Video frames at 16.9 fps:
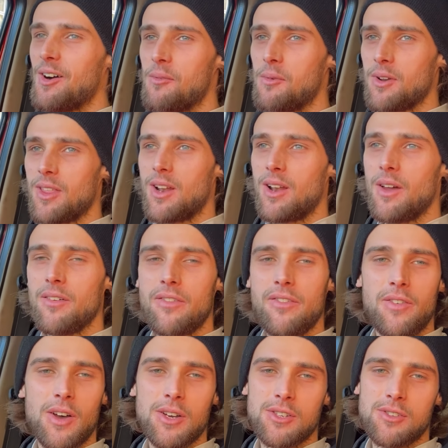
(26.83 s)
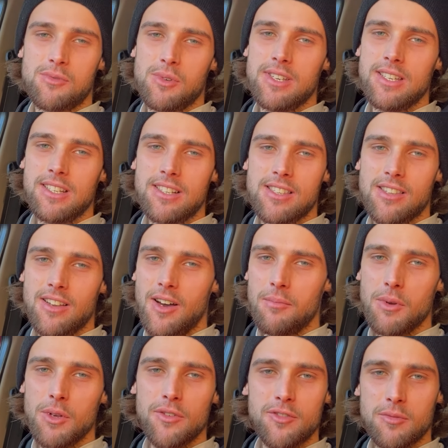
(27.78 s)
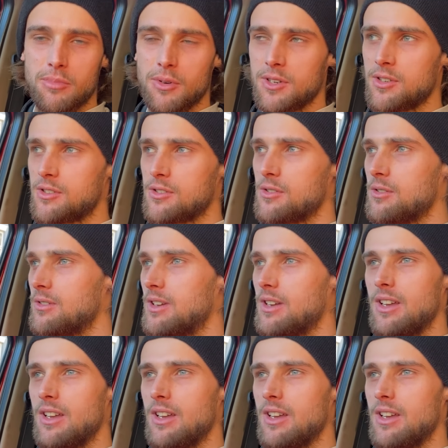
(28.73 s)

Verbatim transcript: on one of the like first weeks that I moved to Bristol.